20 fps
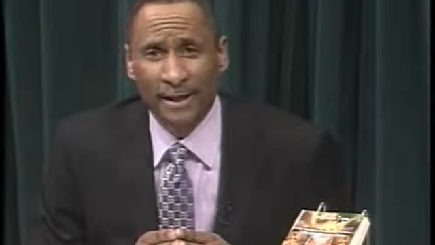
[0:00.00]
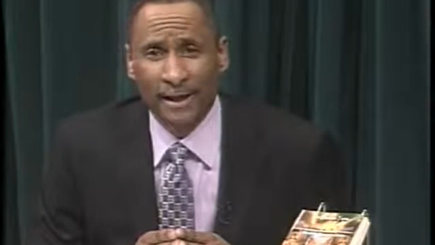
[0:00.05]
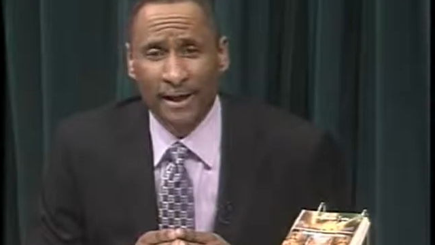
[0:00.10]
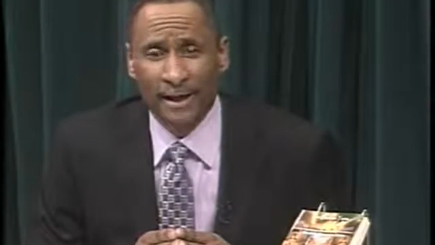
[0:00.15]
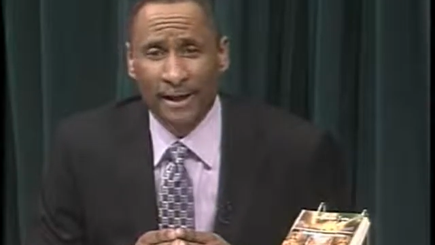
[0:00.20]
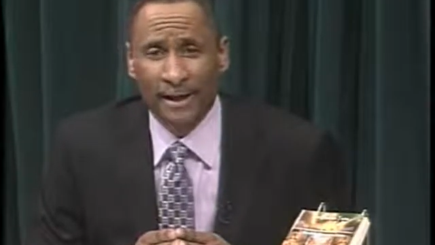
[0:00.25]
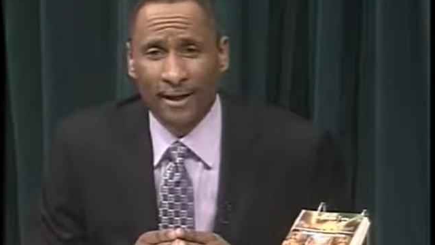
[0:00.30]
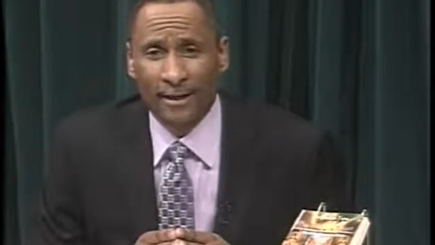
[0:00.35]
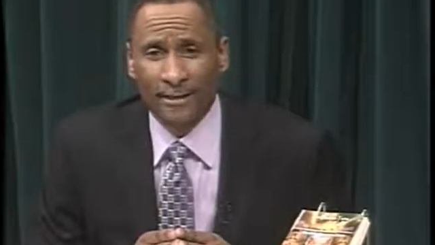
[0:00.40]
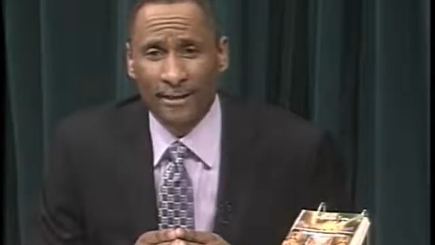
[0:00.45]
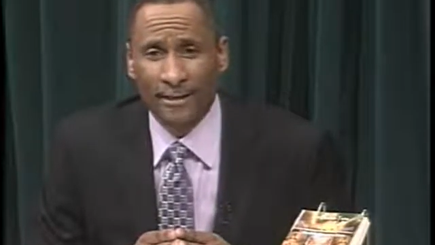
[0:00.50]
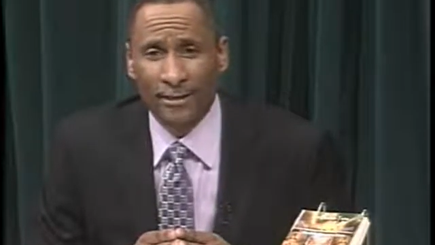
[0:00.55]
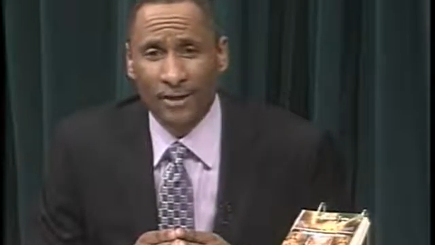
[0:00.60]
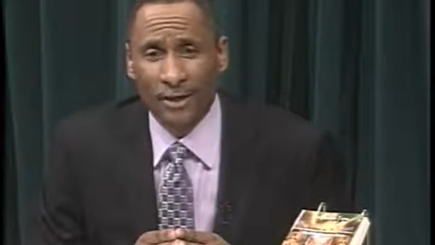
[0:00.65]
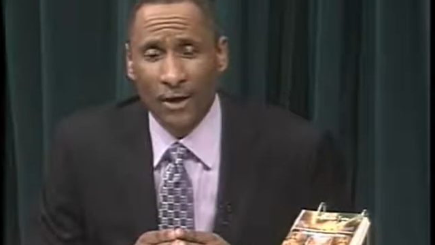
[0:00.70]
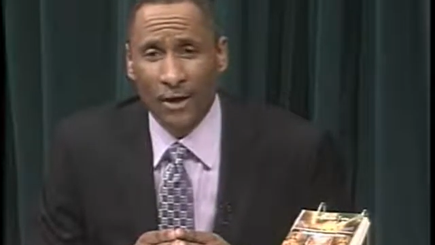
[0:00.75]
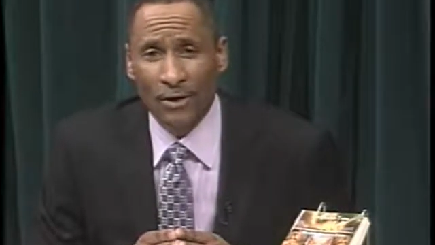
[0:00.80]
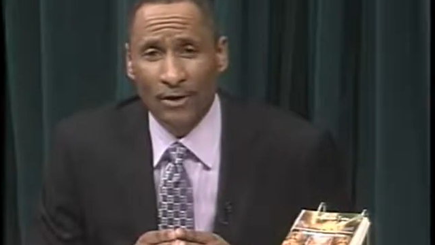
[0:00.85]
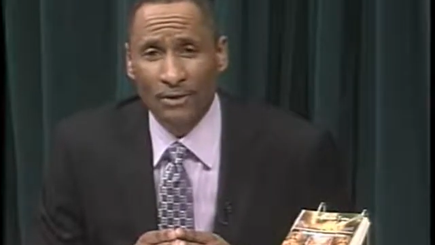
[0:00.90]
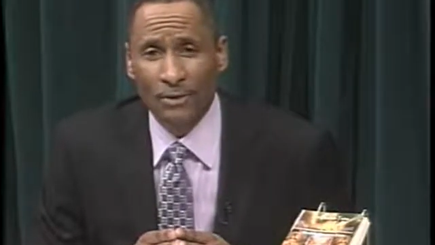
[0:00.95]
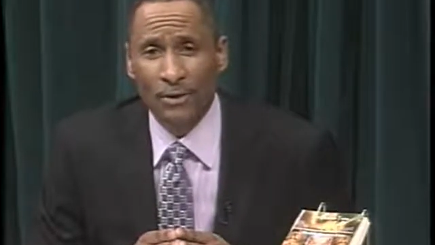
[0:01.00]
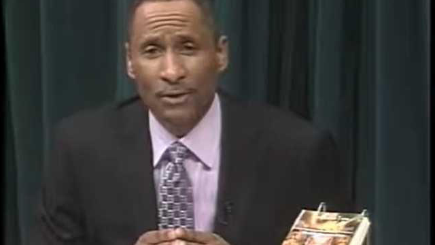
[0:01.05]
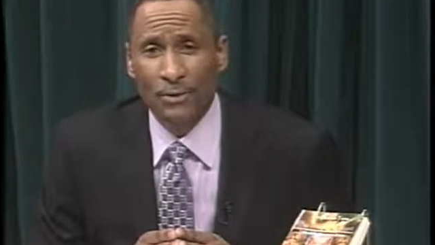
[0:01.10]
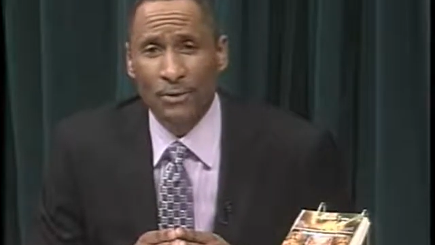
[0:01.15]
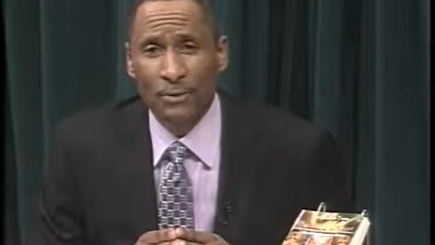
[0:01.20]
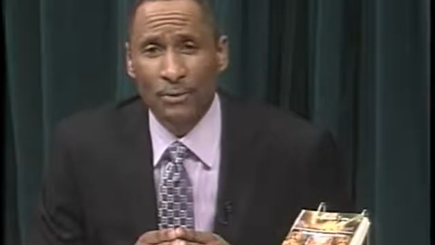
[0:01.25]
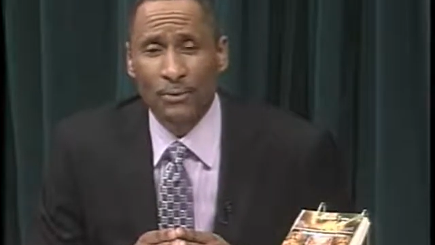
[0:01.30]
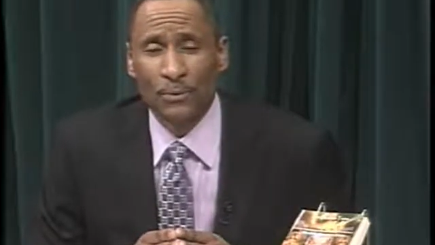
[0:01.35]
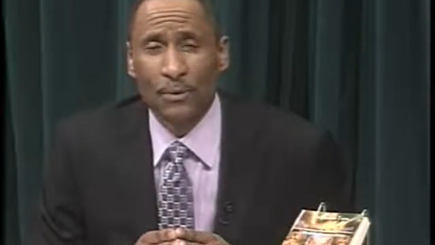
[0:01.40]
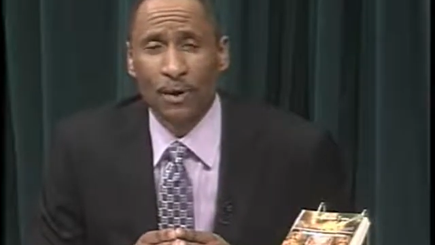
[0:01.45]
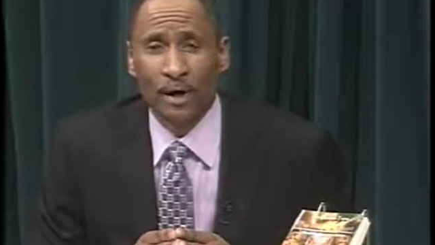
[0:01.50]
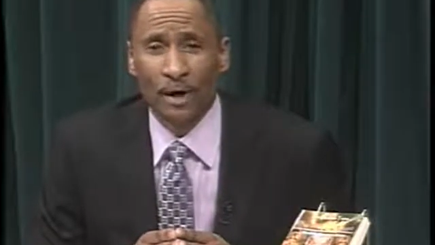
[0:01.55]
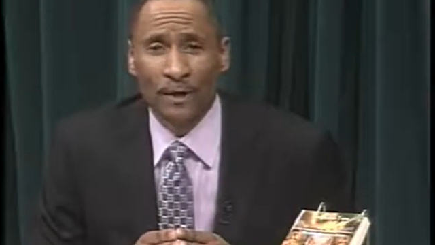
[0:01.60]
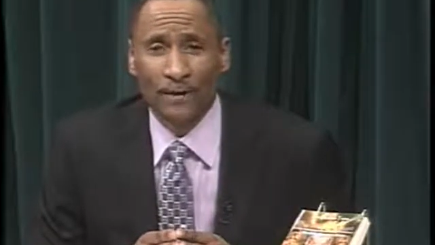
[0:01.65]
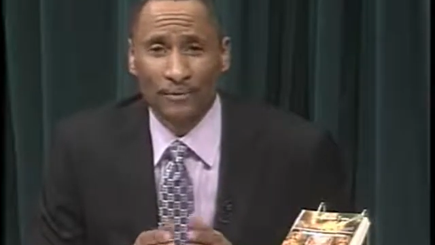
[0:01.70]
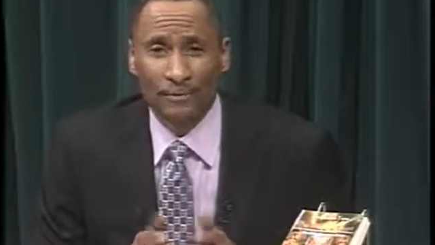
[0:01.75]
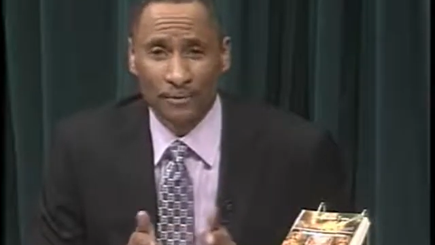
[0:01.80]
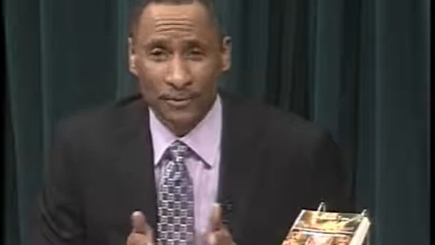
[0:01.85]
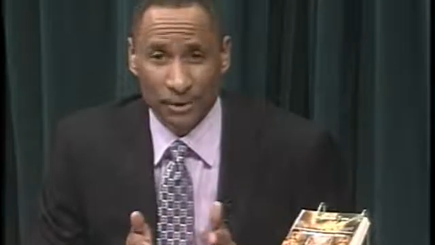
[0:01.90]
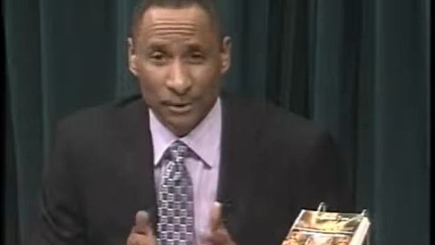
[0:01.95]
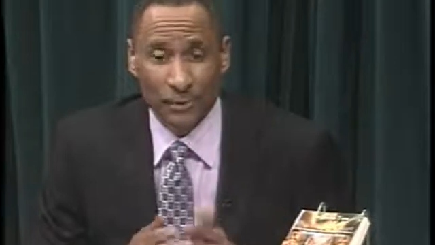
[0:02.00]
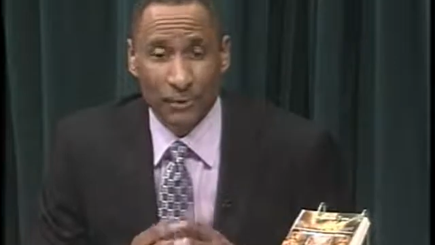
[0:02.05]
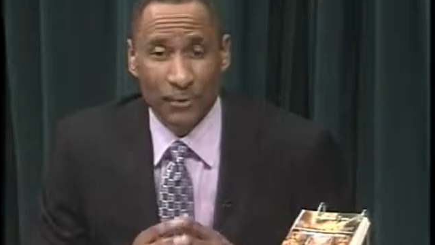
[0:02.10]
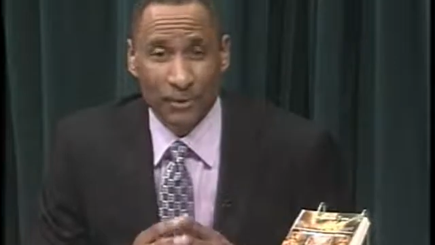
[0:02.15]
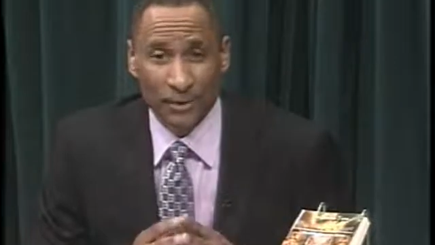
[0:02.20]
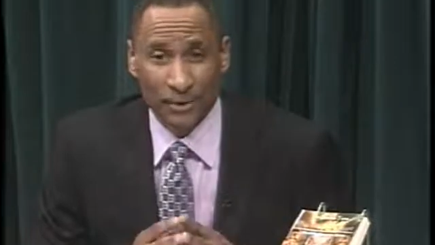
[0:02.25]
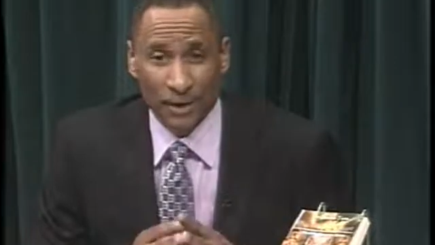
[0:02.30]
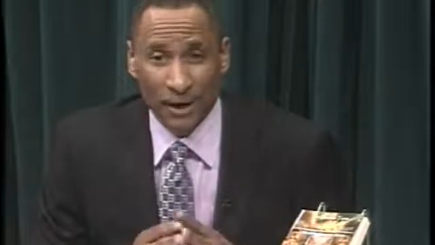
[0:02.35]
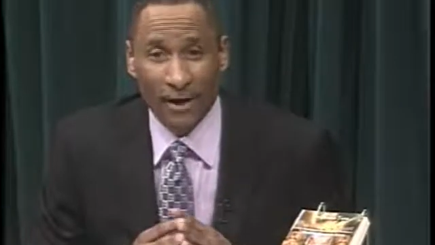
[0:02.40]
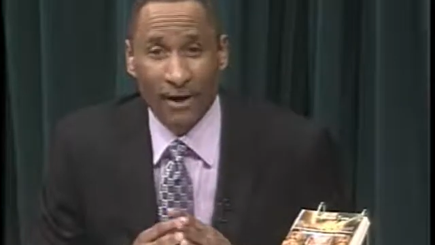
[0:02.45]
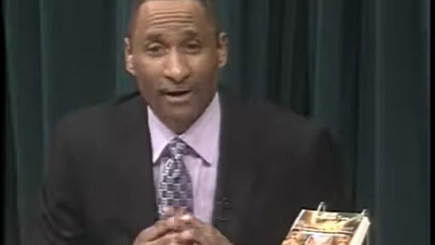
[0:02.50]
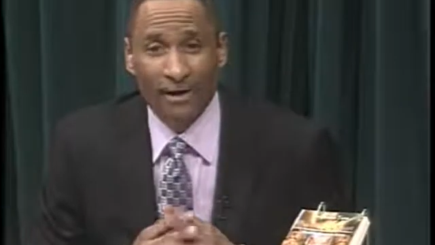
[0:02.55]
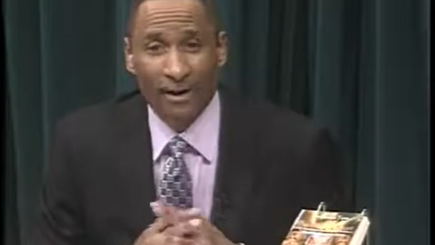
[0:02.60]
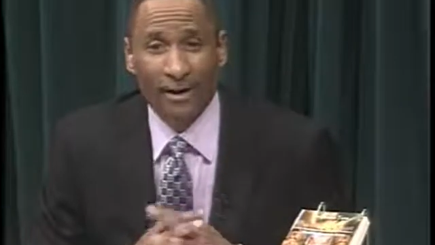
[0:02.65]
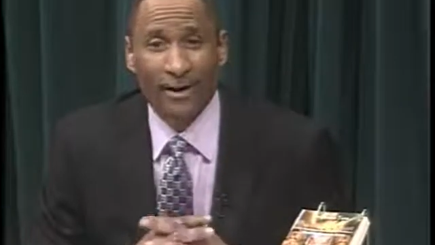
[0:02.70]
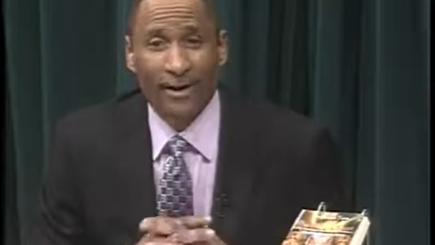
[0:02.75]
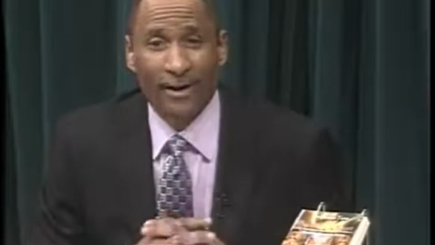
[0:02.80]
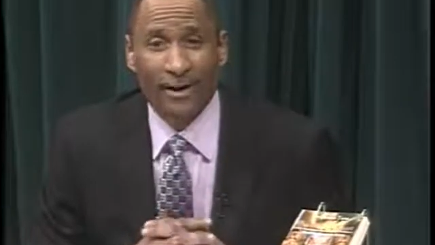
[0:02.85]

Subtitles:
to talk to a young